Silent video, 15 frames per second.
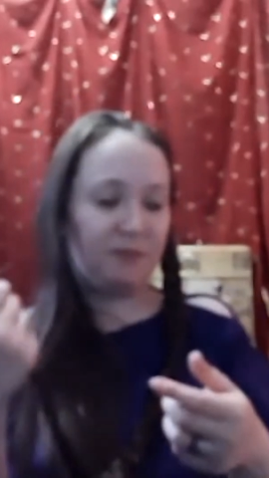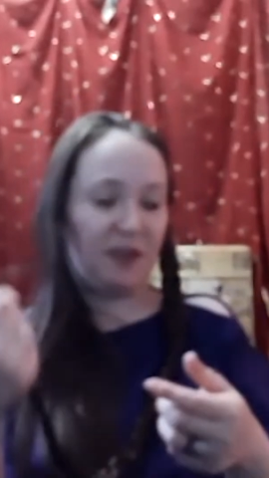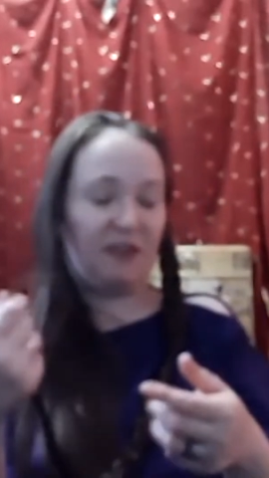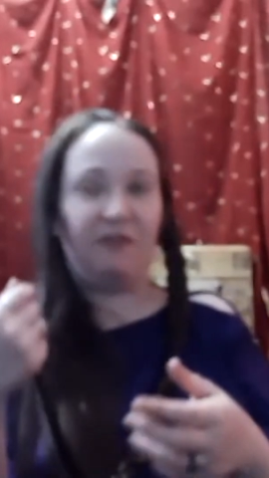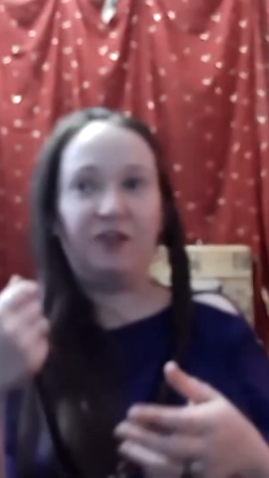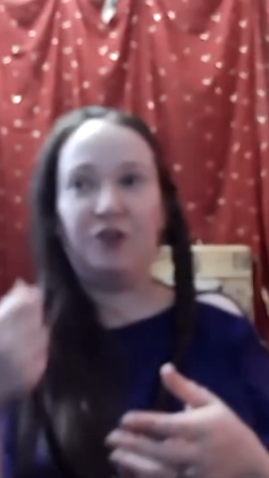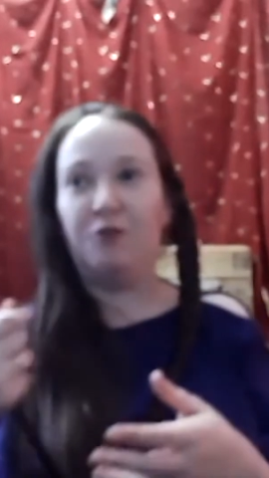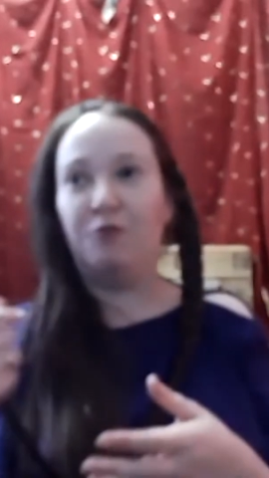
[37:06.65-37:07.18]

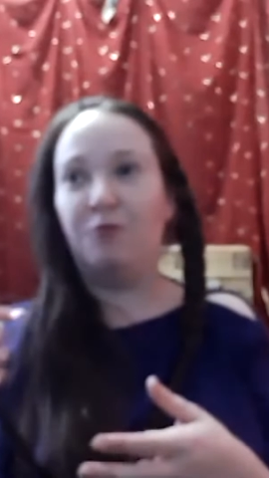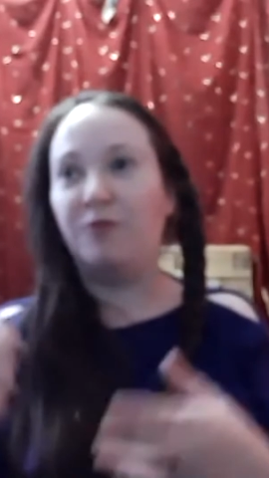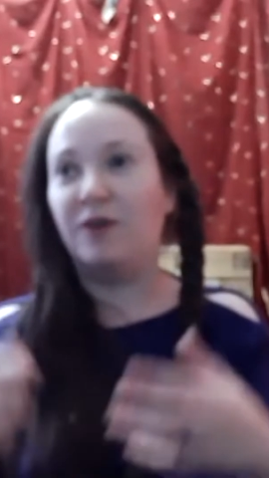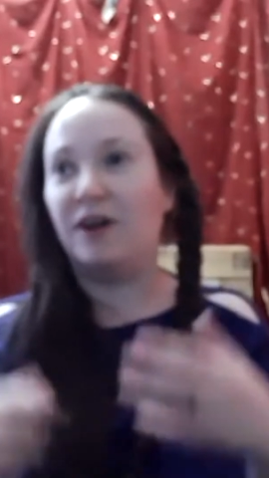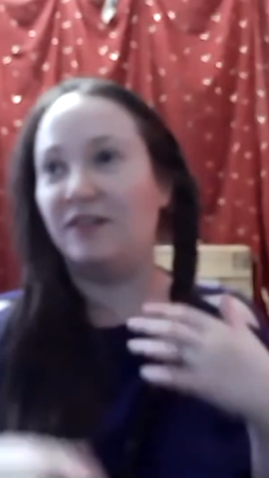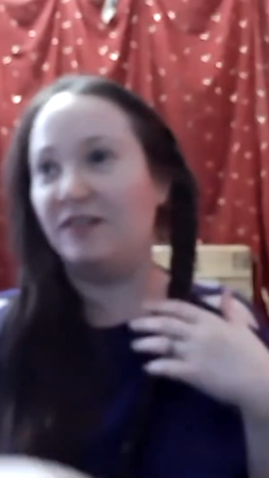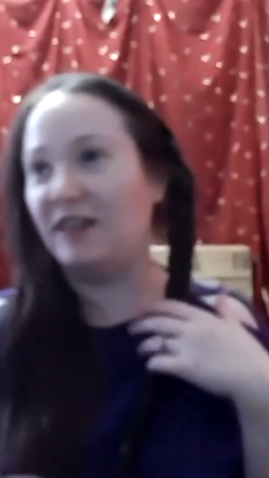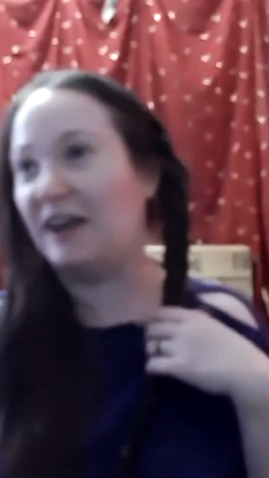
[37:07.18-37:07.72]
If you
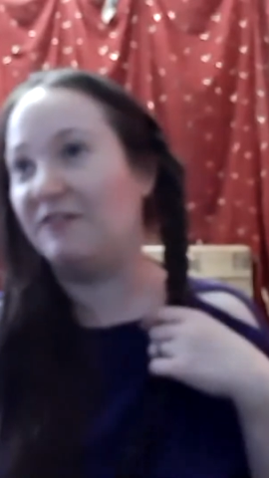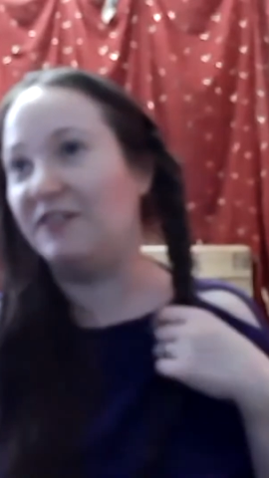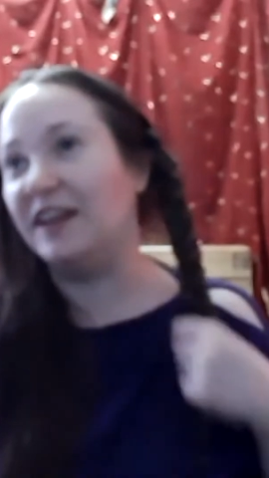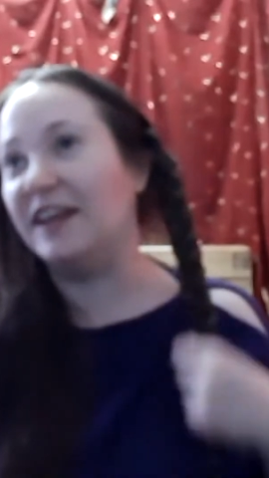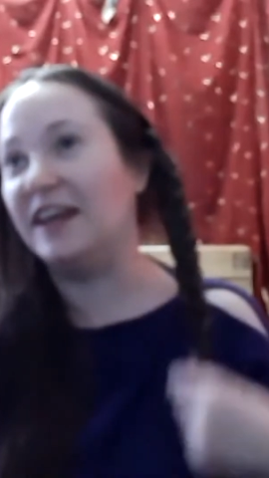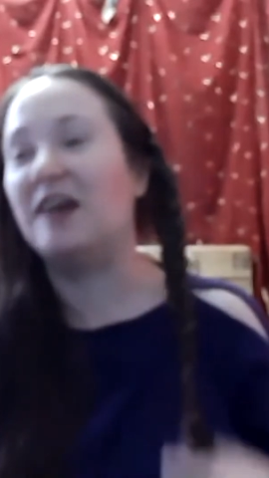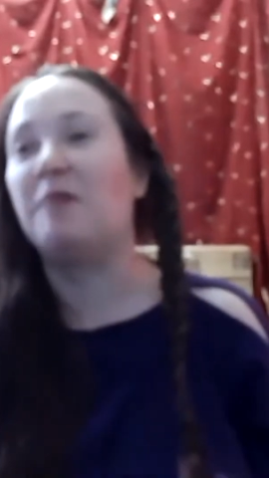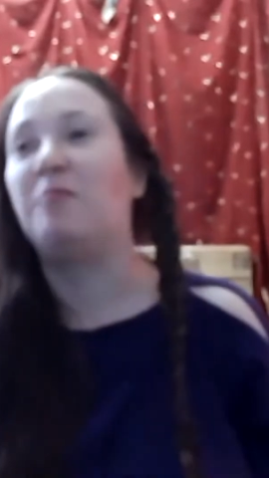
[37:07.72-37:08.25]
have to
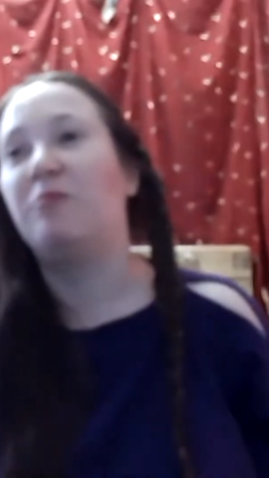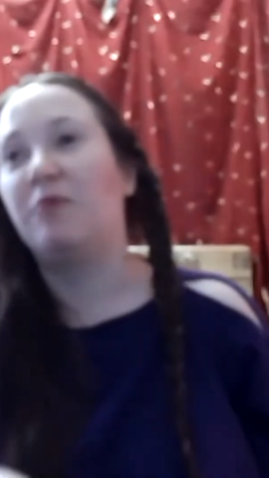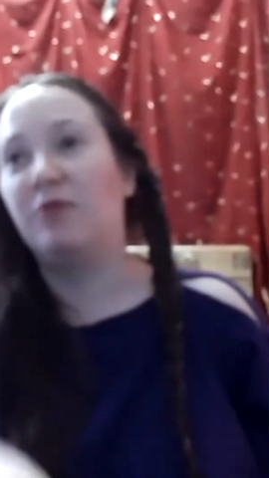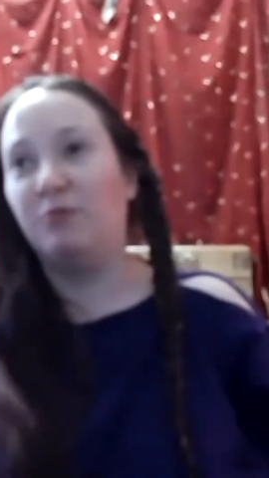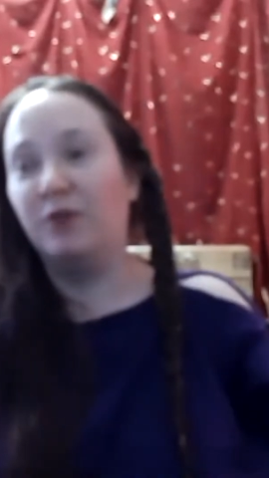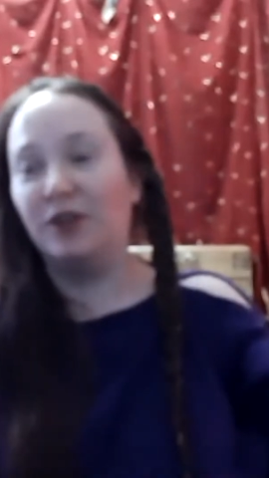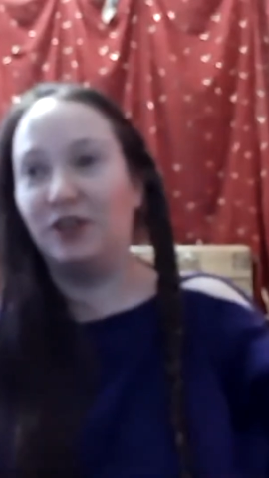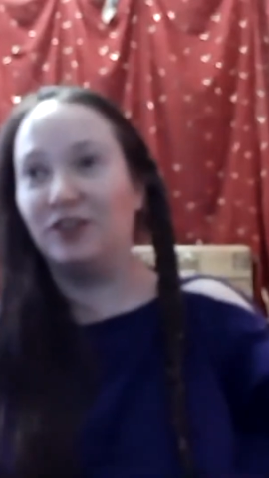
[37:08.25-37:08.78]
get up
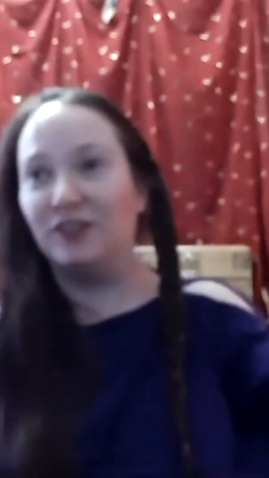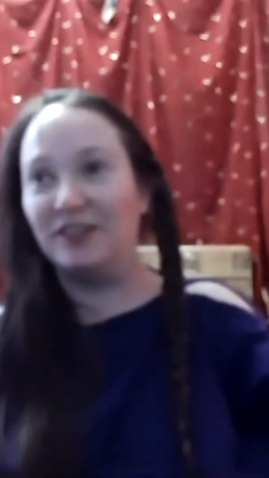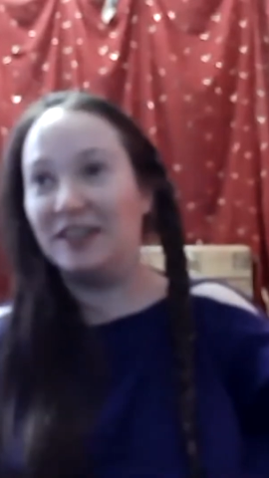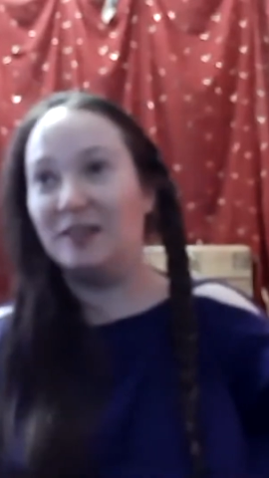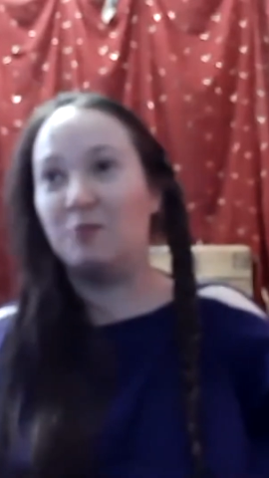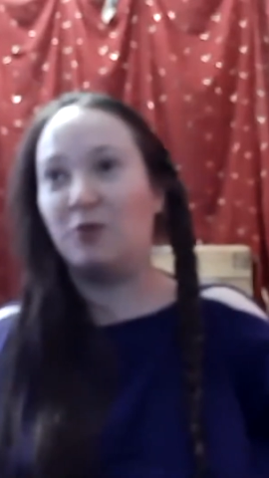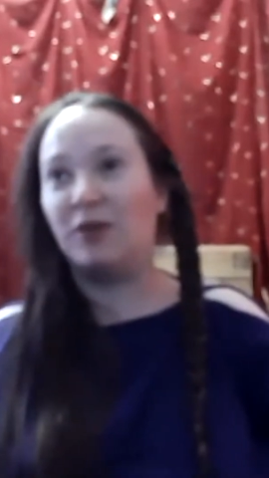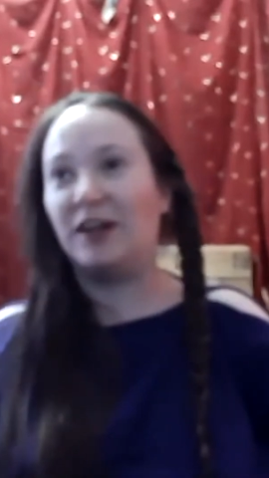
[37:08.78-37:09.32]
real early
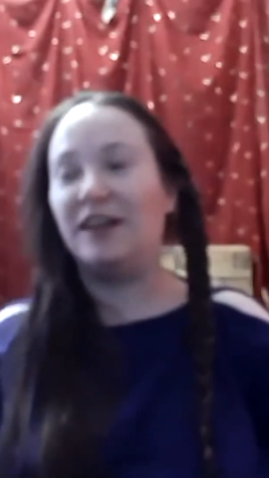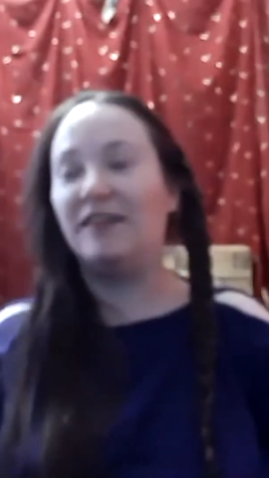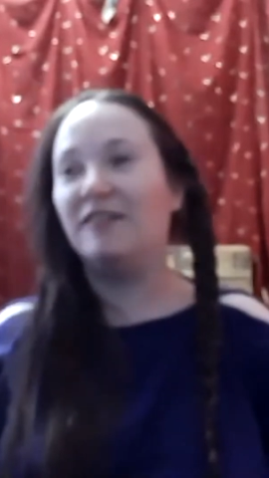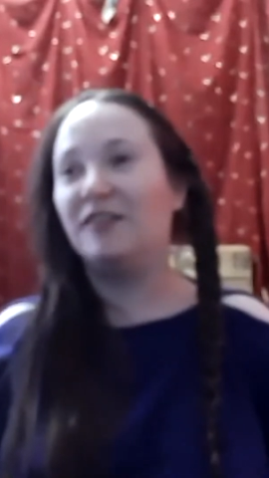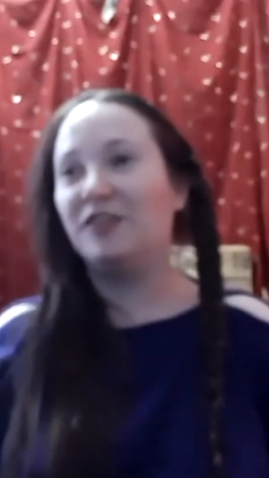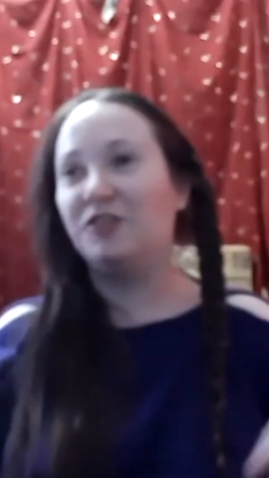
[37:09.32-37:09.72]
in the morning,